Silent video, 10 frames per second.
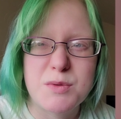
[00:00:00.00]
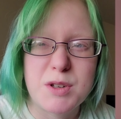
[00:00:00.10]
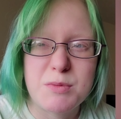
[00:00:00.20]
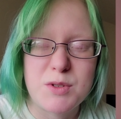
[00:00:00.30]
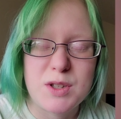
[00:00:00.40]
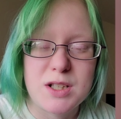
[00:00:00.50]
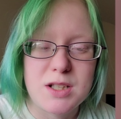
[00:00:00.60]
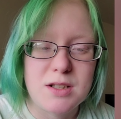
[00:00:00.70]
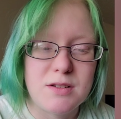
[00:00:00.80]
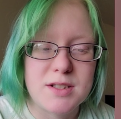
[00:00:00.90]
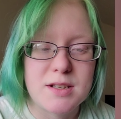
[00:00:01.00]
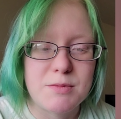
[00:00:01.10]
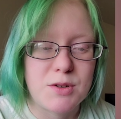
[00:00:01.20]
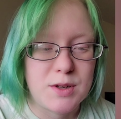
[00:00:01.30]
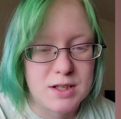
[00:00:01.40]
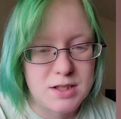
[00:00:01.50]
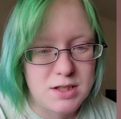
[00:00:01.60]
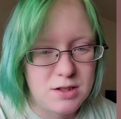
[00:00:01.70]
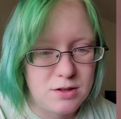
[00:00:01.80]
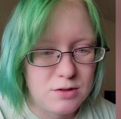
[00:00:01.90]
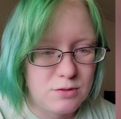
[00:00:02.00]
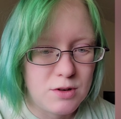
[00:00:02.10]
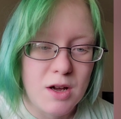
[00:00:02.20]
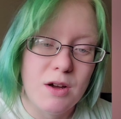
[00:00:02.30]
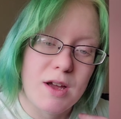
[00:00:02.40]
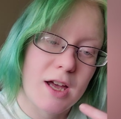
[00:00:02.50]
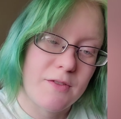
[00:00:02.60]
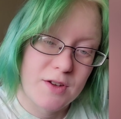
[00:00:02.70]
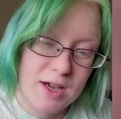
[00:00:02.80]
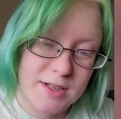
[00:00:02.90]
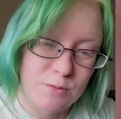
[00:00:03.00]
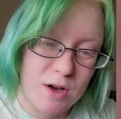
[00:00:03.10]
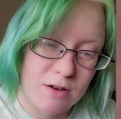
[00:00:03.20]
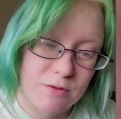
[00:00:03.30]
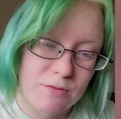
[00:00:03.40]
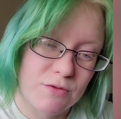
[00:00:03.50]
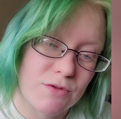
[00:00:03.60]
because what I'm going to do is I'm going to have you guys walk